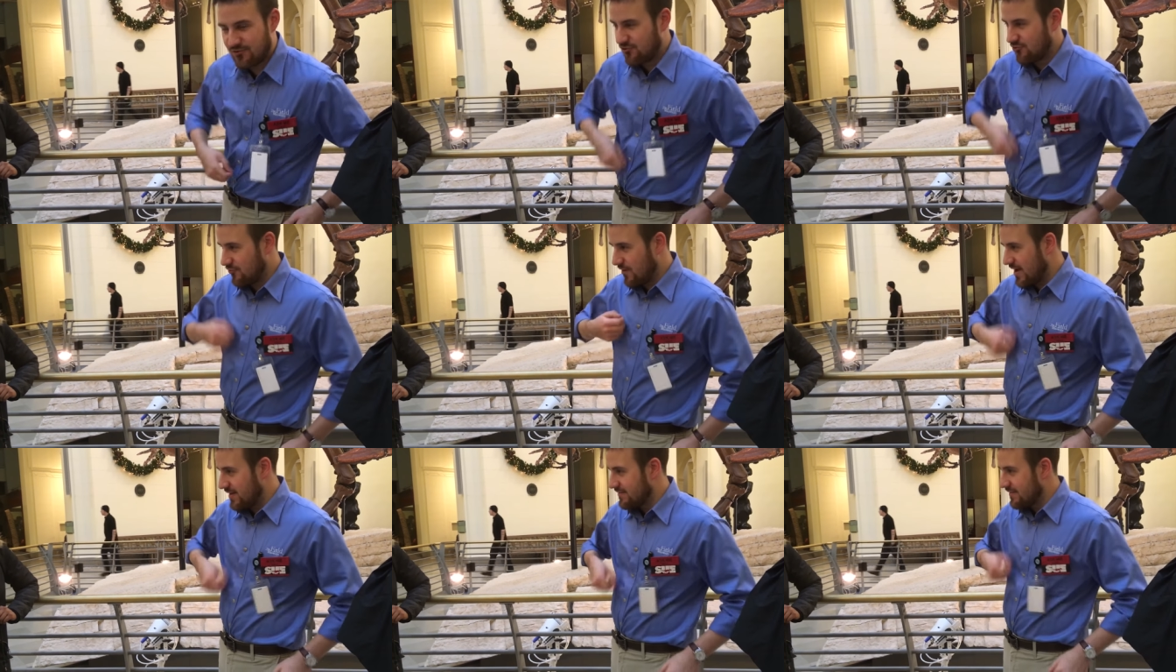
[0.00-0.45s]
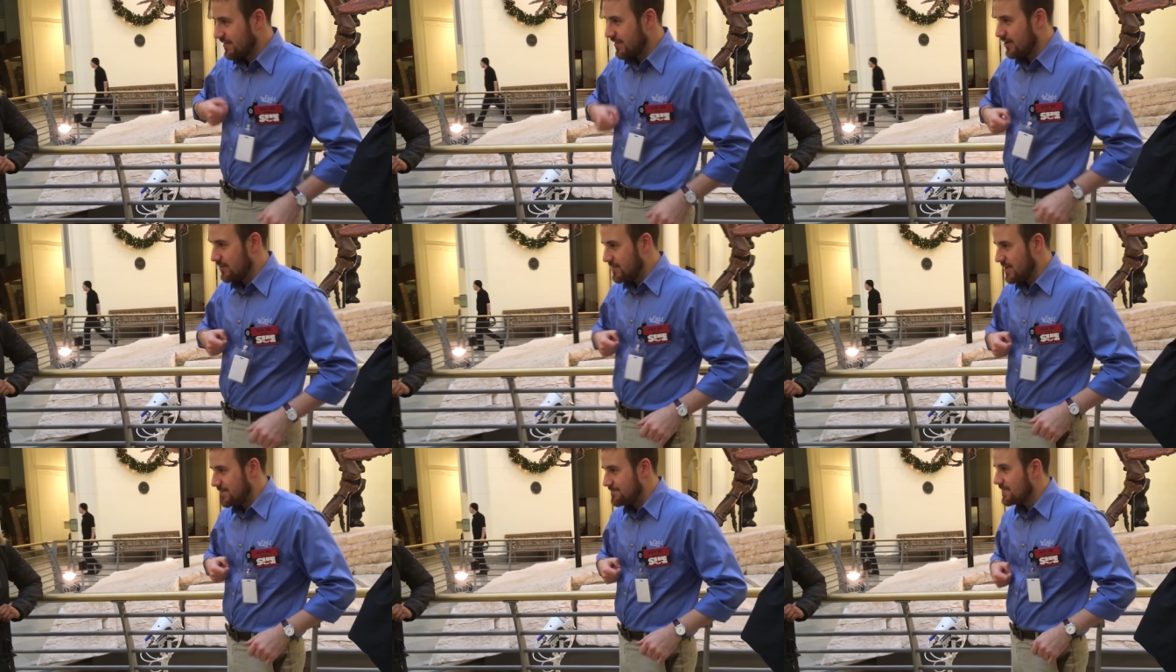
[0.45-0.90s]
it shreds a
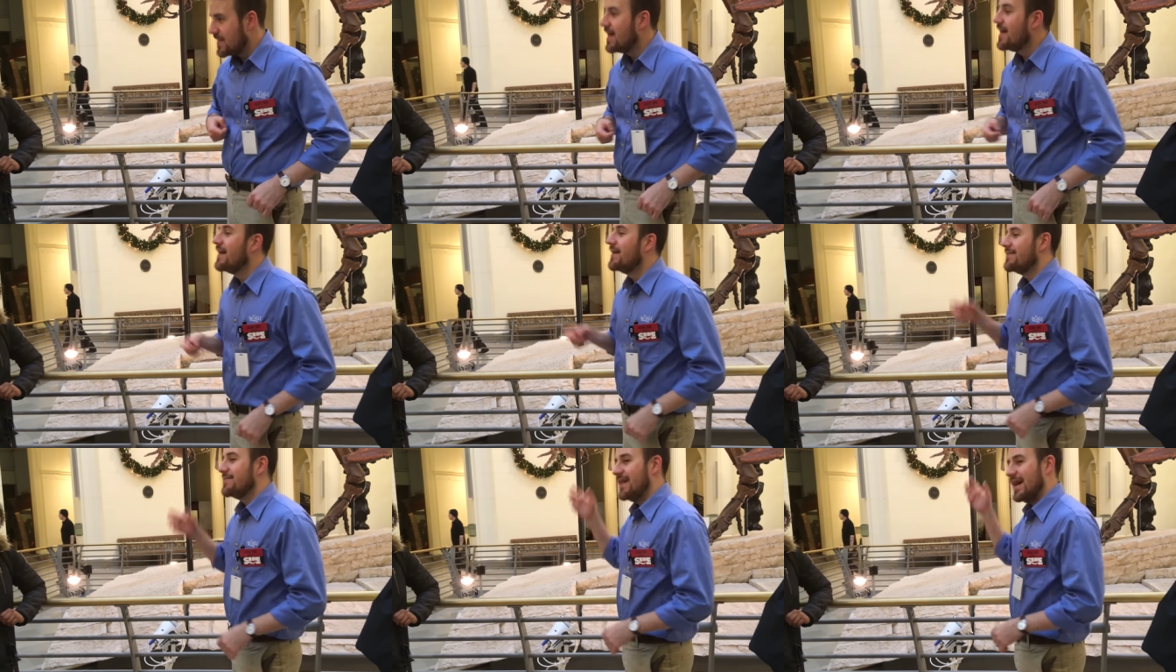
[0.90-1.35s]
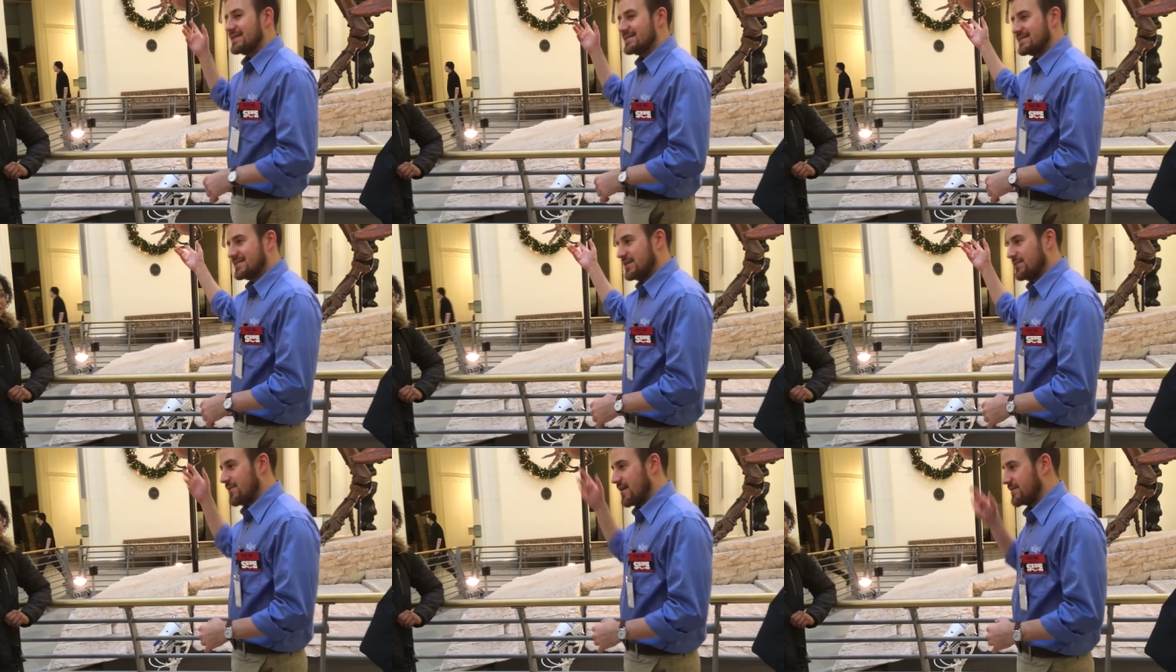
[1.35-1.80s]
little bit,
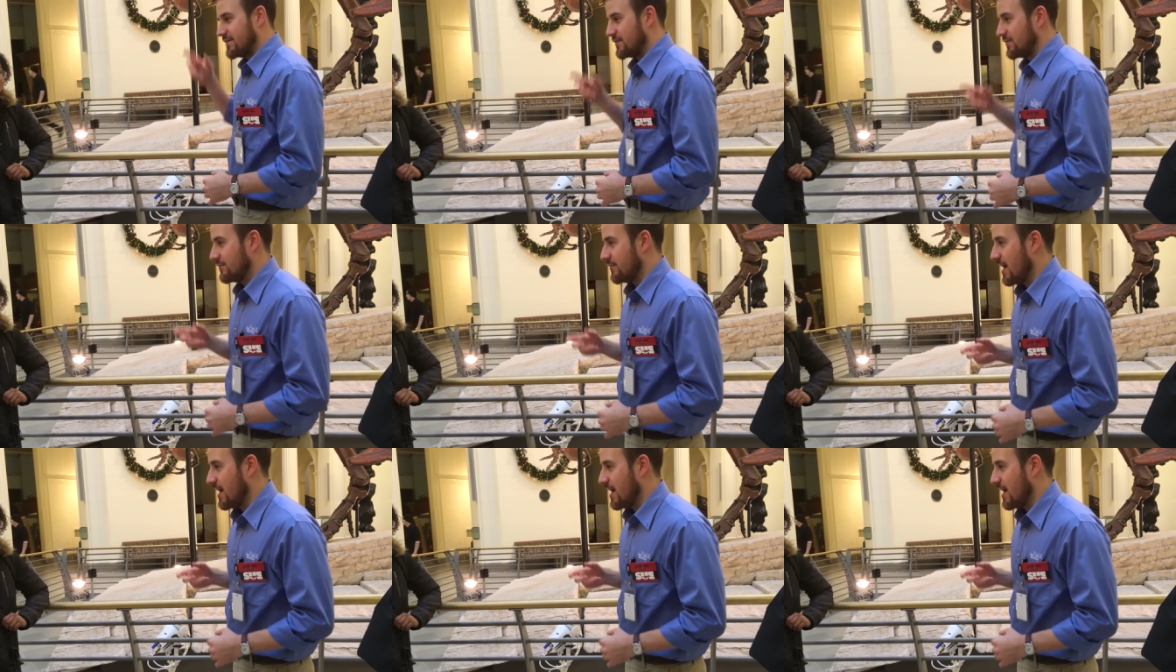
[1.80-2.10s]
that's T-Rex's